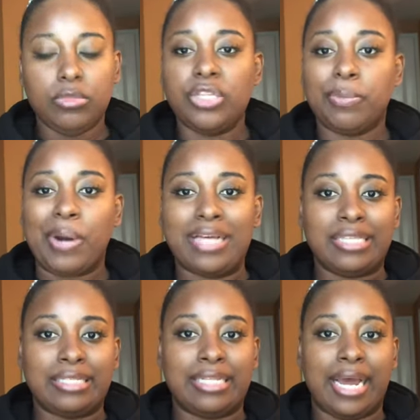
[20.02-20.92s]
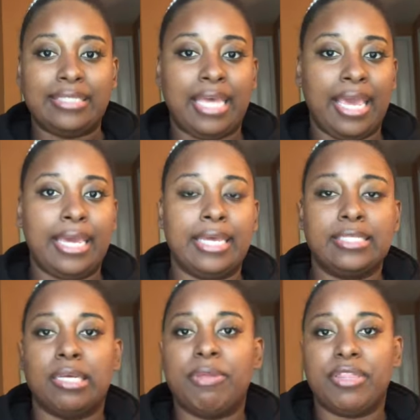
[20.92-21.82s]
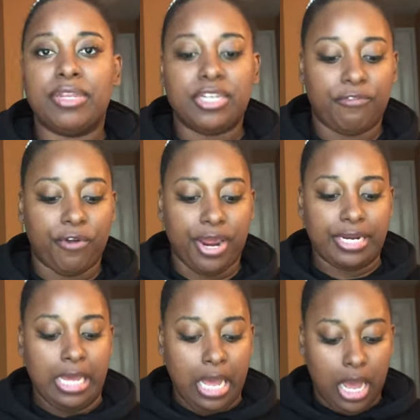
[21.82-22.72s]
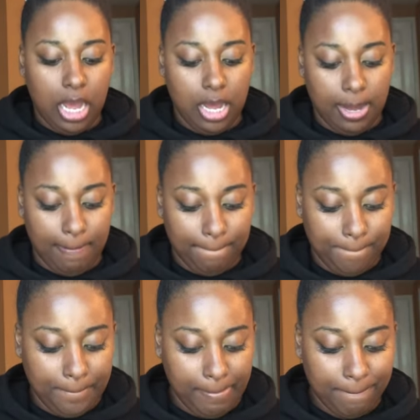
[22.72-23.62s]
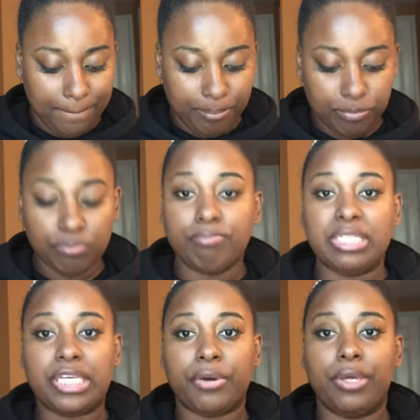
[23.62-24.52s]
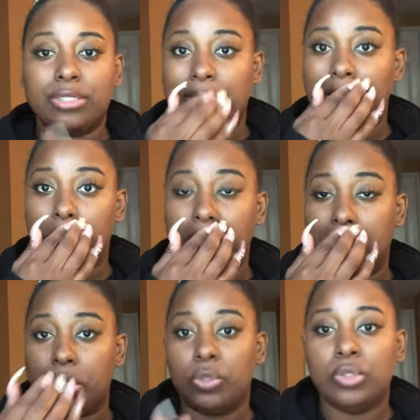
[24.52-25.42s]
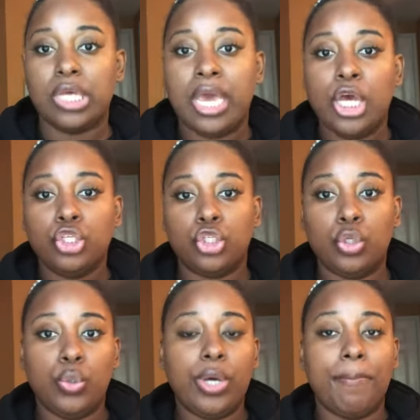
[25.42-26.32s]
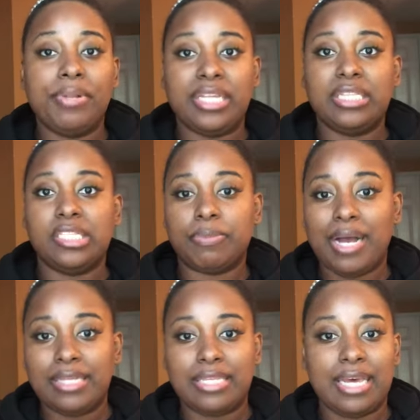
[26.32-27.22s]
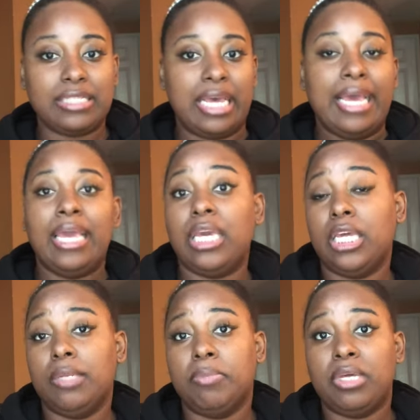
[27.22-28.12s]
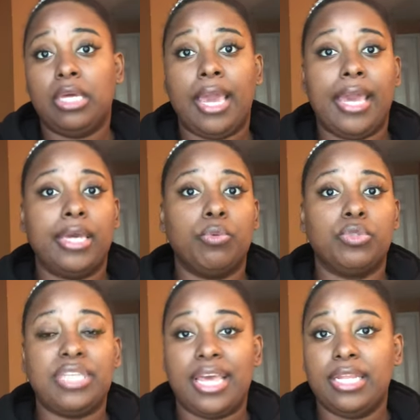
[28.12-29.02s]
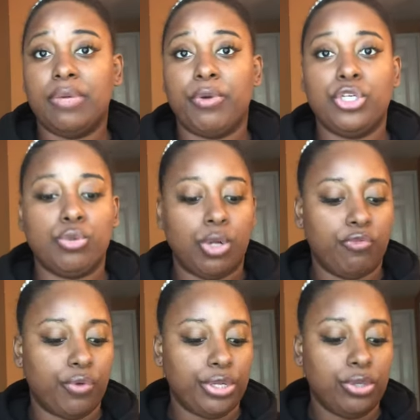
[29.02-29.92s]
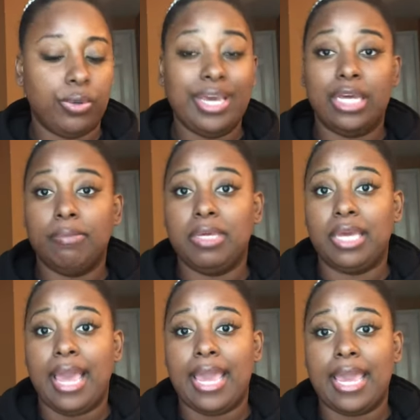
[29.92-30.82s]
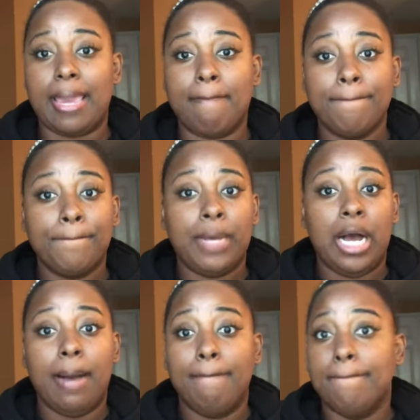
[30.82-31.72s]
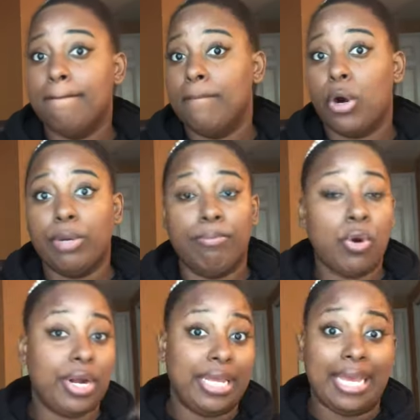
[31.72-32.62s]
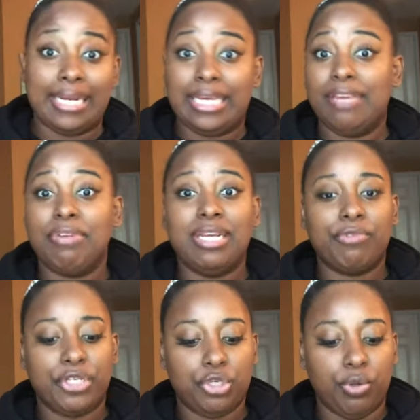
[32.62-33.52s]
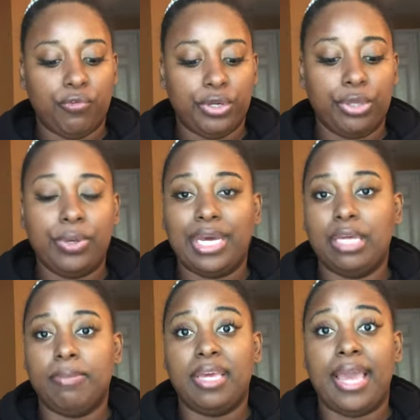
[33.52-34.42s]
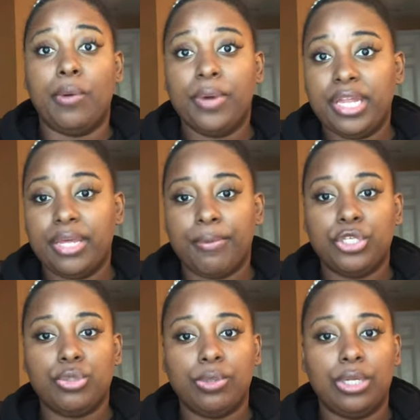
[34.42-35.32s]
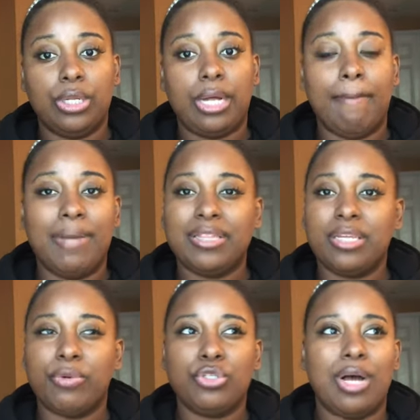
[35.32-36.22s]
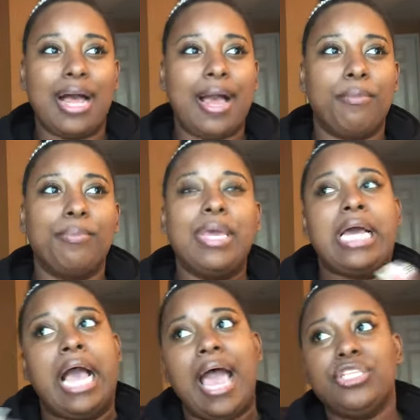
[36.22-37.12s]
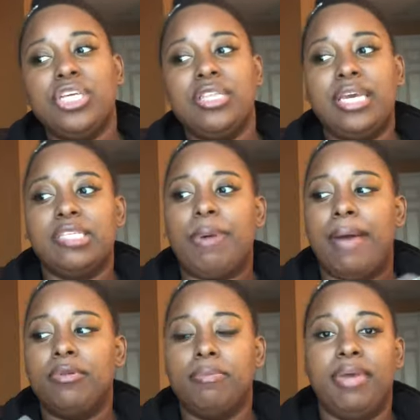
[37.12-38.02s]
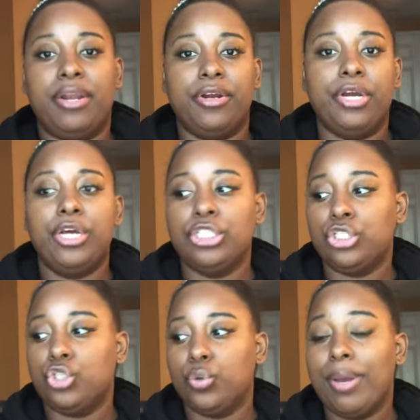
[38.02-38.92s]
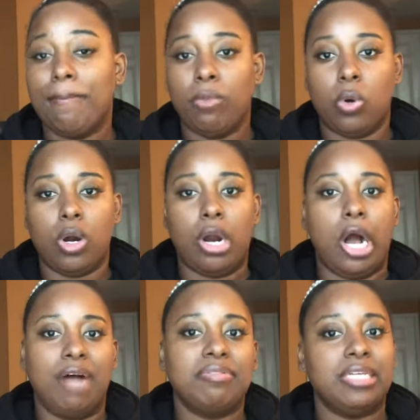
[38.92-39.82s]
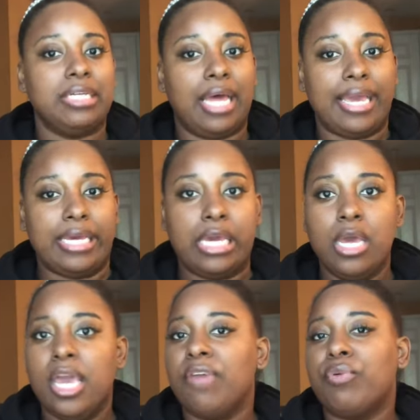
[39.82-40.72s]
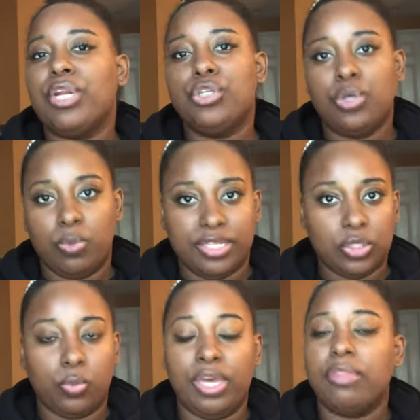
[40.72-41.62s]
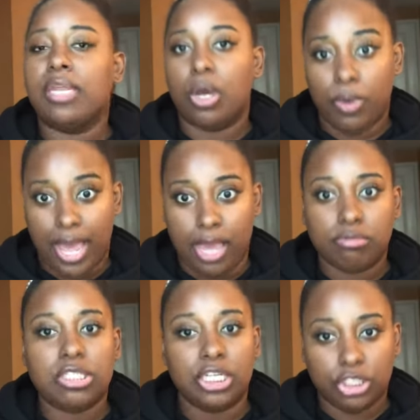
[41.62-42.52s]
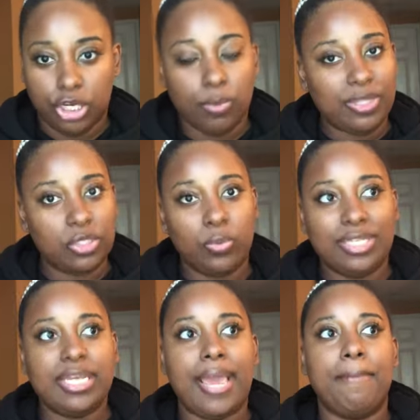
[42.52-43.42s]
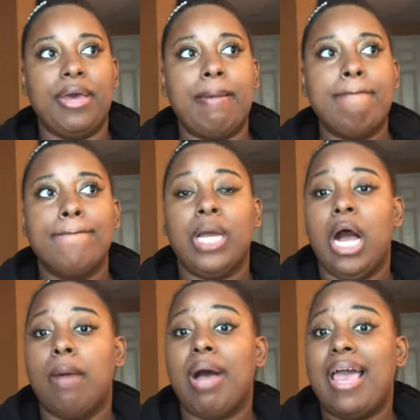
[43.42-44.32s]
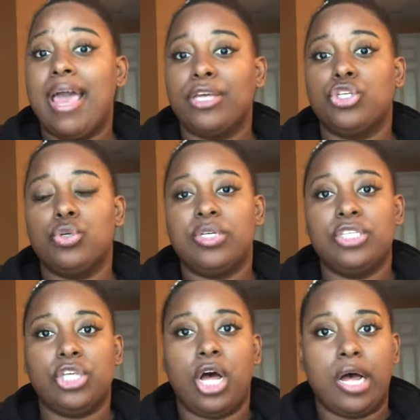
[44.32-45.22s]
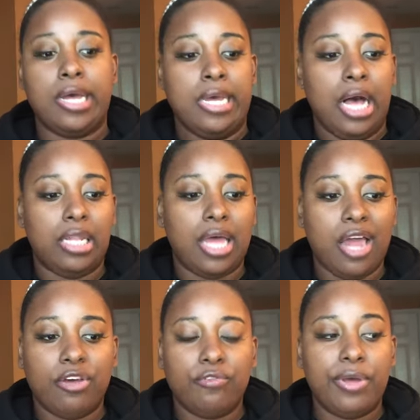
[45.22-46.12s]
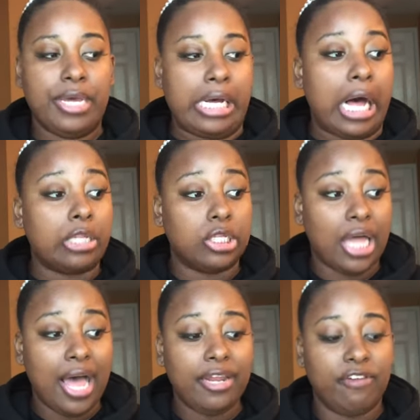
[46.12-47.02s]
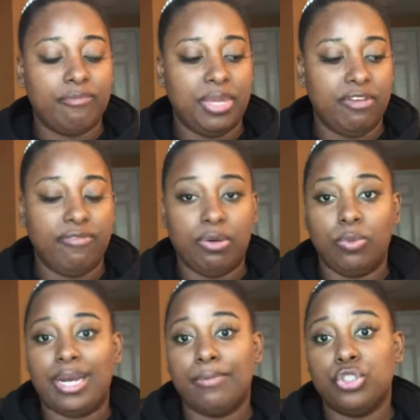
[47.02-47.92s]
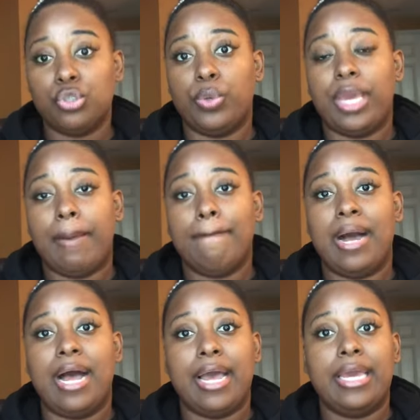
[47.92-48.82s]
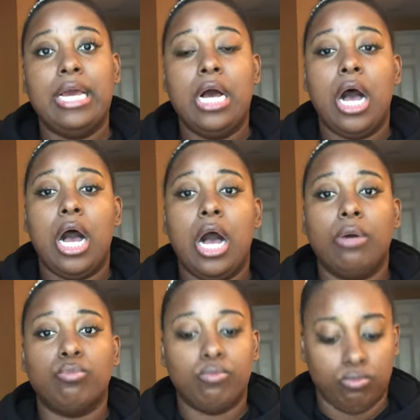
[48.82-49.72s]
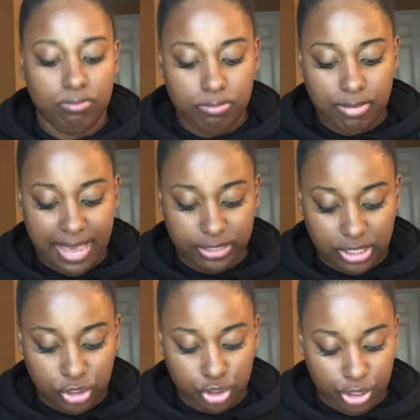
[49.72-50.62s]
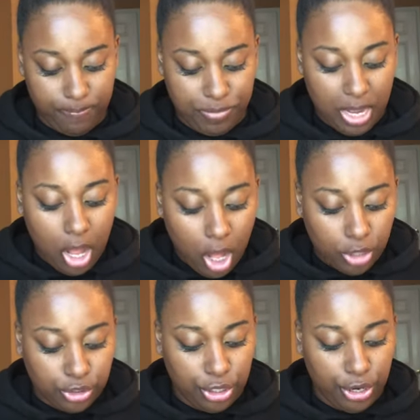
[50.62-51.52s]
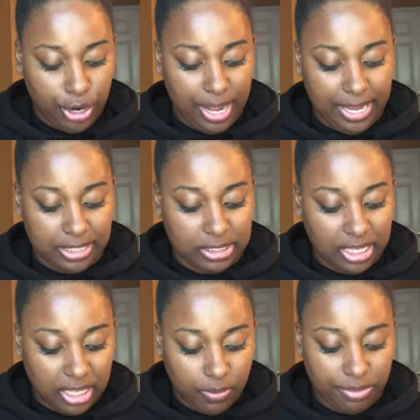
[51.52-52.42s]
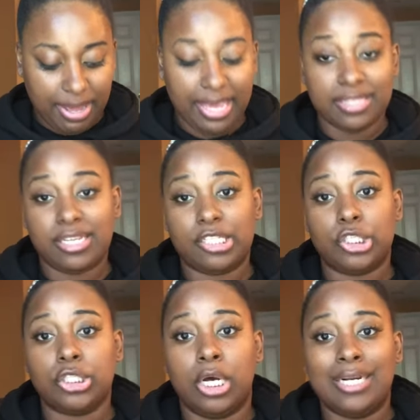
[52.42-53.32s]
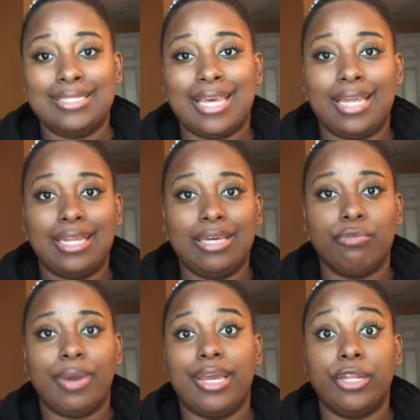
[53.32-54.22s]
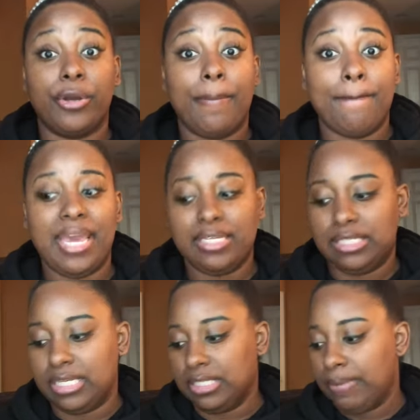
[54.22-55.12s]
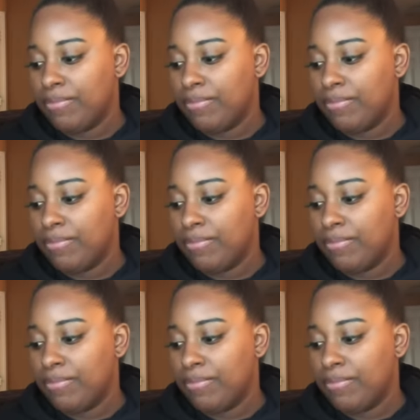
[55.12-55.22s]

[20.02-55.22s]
the process that I take and some of the different um, materials that you can use to complete this process. It can be a daily ritual for you. It could be a um, mor morning and evening ritual for you. It could be a weekly ritual, a monthly ritual. I, I actually think it's probably better to do it more often. Like if you're gonna do it once a week, then okay, stick to your once a week day. But um, I actually saw a lot of a lot of benefit when I was doing my um, ancestor altar and dealing with my ancestors on a daily, regular basis.